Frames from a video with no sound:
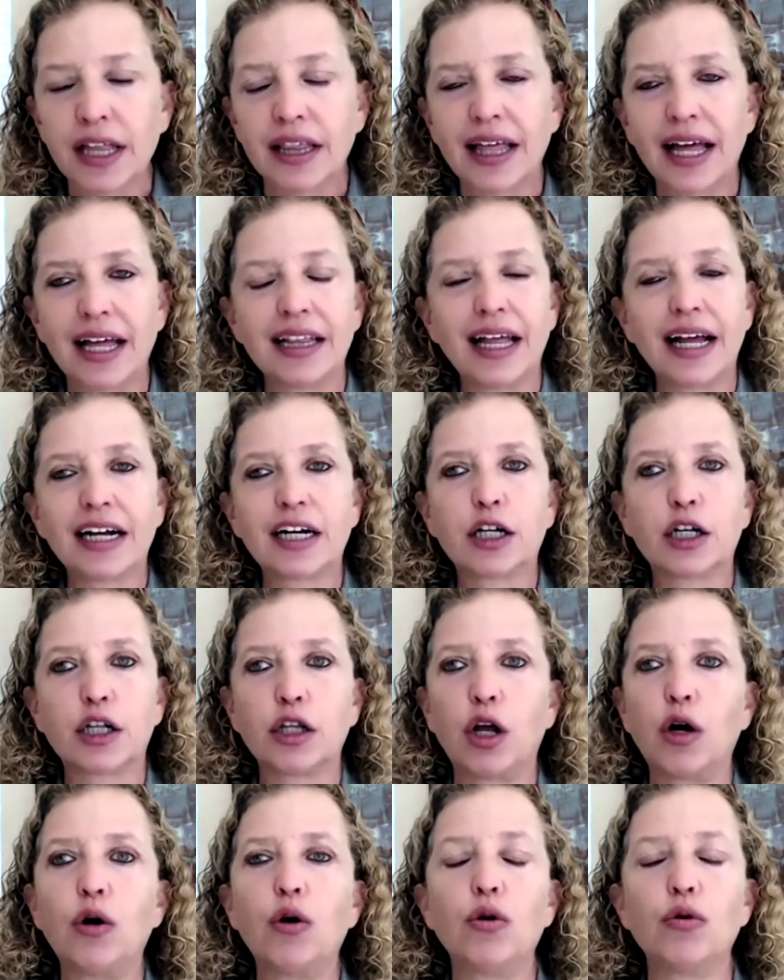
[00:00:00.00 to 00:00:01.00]
they
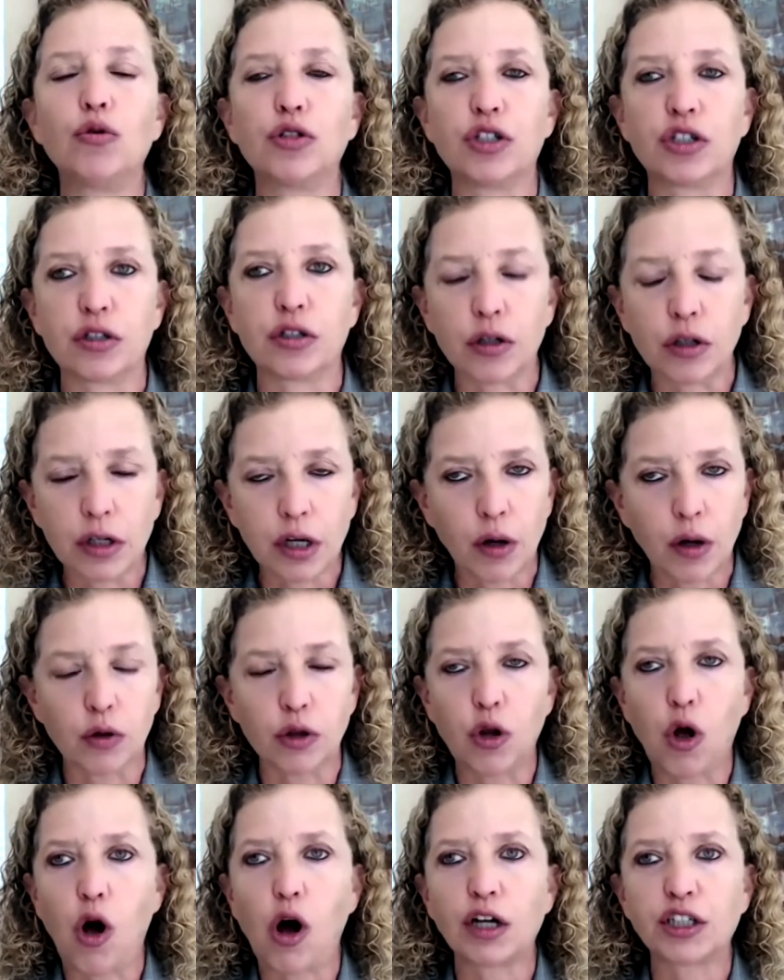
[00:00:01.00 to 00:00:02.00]
closed, you know,
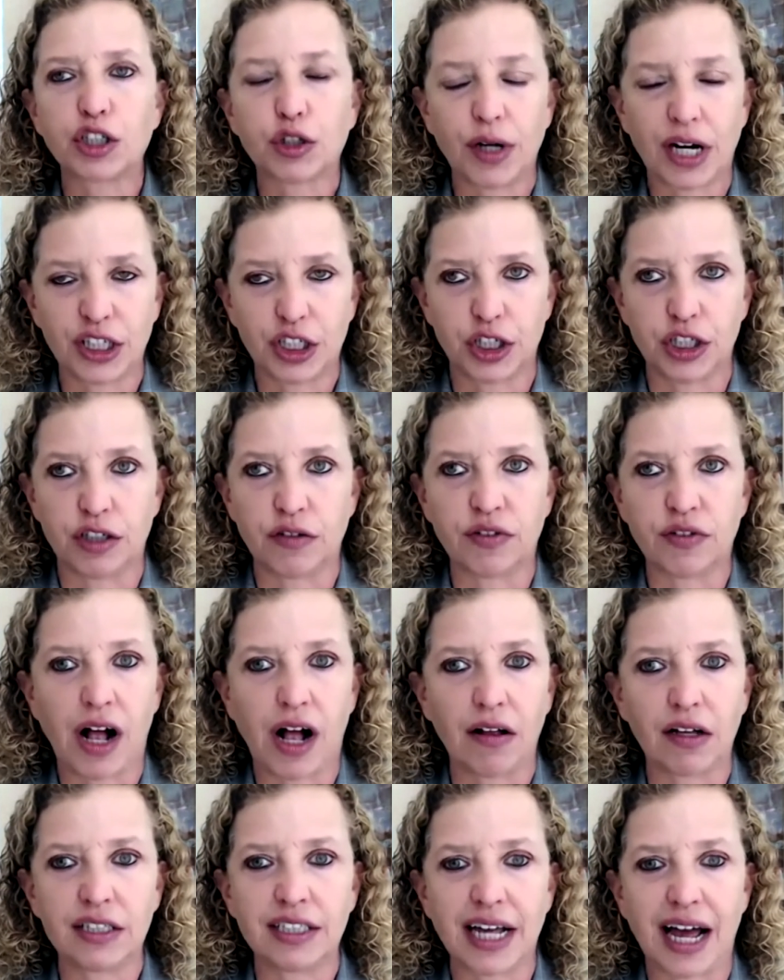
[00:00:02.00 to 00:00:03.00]
long stretches of
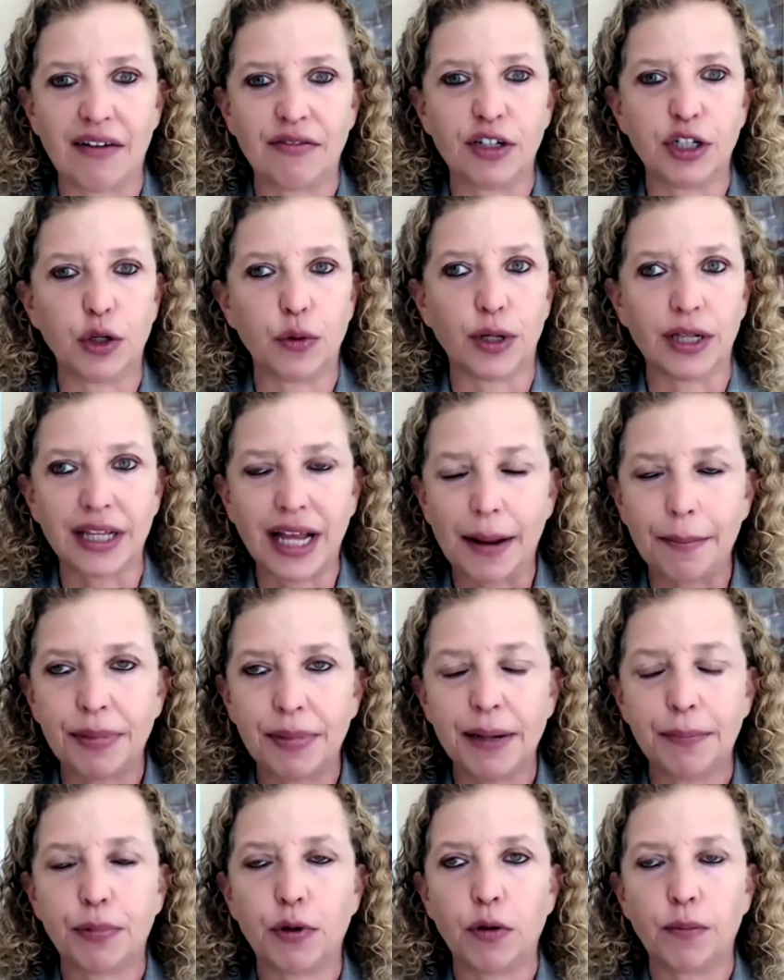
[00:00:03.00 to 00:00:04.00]
Collins Avenue and let
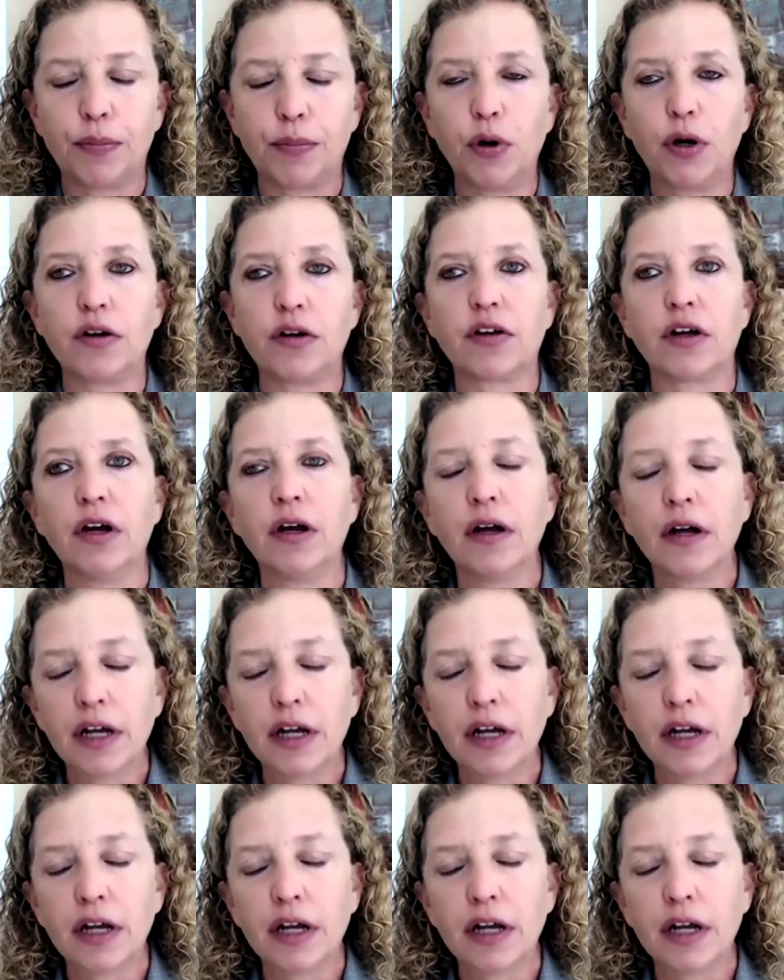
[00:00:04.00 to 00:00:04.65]
people put,